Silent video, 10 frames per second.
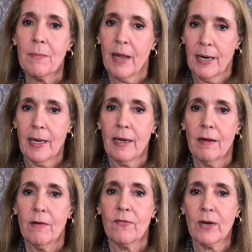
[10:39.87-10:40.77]
money
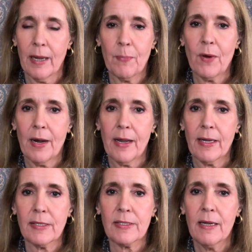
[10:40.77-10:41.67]
for lip
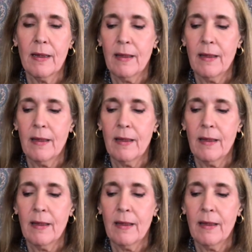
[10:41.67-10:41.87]
products.